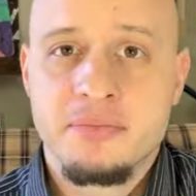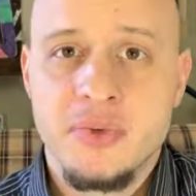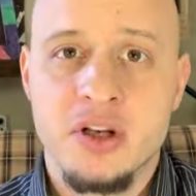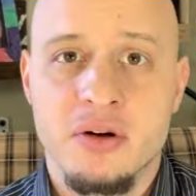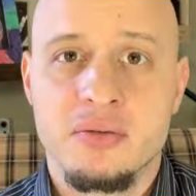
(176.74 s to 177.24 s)

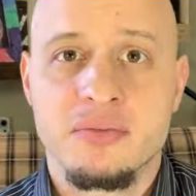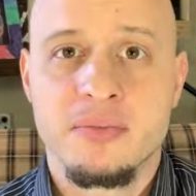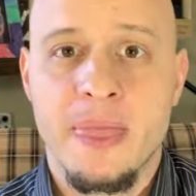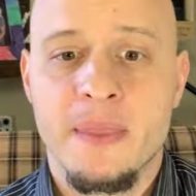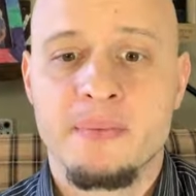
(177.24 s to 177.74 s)
you know,
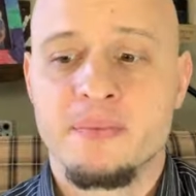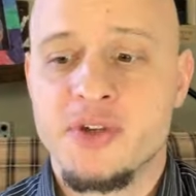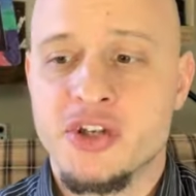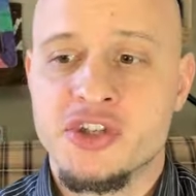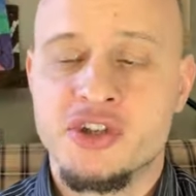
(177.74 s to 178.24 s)

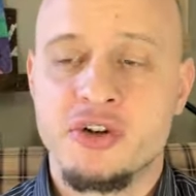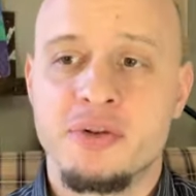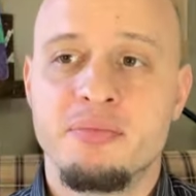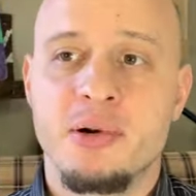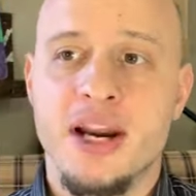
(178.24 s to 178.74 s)
a
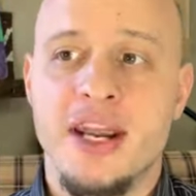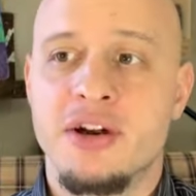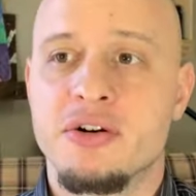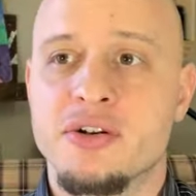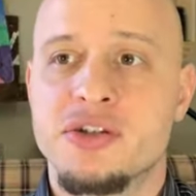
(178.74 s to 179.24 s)
certain
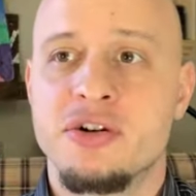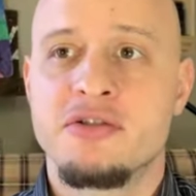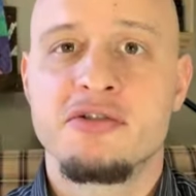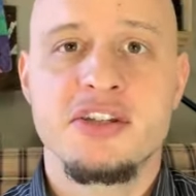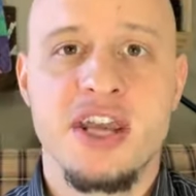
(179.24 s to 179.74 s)
brand or a
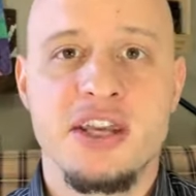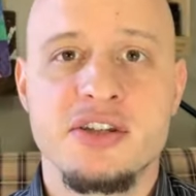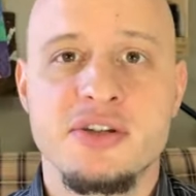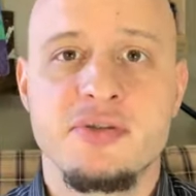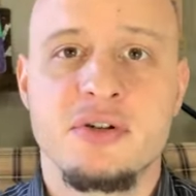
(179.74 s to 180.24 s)
certain
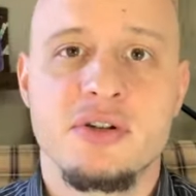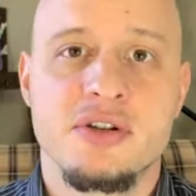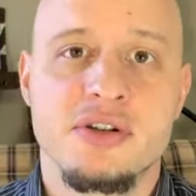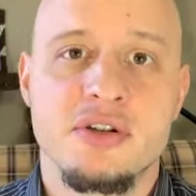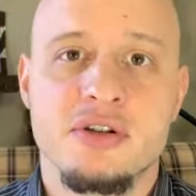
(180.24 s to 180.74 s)
taste or a
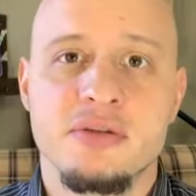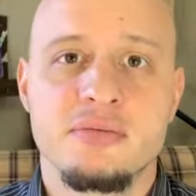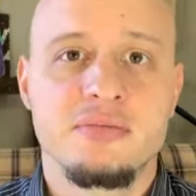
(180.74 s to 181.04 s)
certain